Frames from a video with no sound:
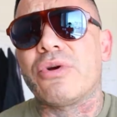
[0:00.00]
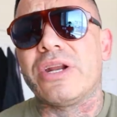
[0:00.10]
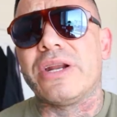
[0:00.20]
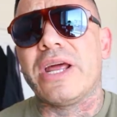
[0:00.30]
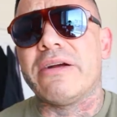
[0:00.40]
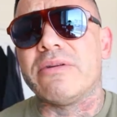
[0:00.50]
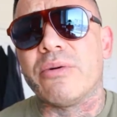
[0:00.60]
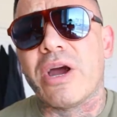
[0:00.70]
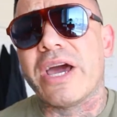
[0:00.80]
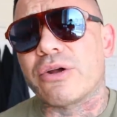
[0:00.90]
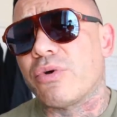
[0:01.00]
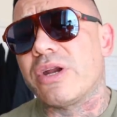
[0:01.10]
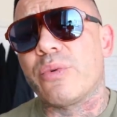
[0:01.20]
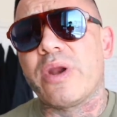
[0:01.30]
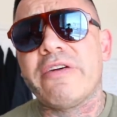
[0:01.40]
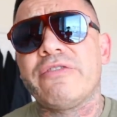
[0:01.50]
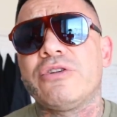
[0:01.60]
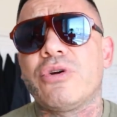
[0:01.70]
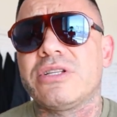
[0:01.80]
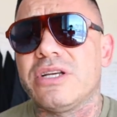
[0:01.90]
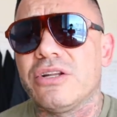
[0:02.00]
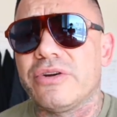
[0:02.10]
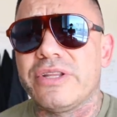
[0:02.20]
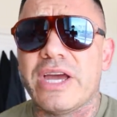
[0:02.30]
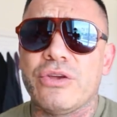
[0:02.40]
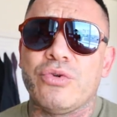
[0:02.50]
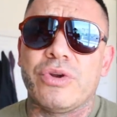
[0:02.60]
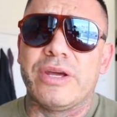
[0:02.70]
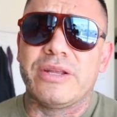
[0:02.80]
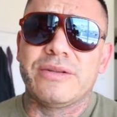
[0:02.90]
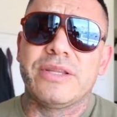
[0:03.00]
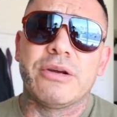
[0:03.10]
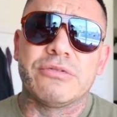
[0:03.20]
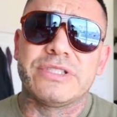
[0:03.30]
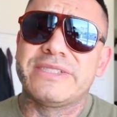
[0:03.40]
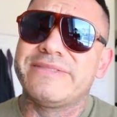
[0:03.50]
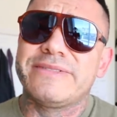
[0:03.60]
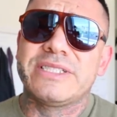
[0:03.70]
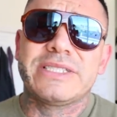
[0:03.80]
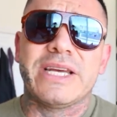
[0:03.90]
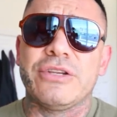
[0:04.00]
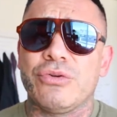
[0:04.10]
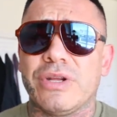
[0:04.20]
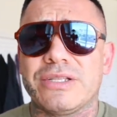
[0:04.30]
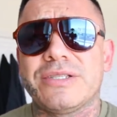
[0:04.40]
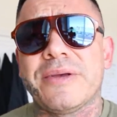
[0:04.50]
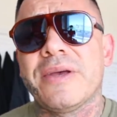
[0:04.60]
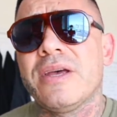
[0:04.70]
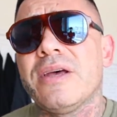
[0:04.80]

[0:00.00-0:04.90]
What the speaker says: credit everywhere. I had credit with every drug dealer in that unit. There was 10 units.